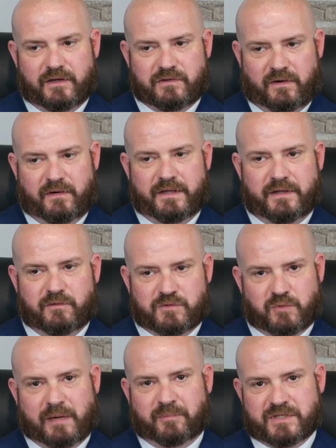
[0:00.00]
attorney that
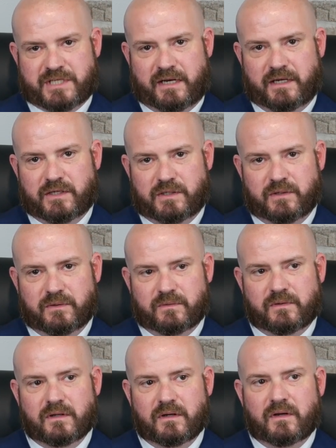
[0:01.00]
is representing
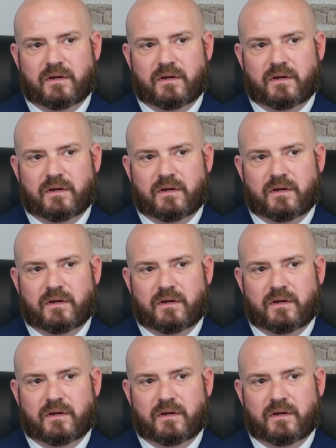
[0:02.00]
you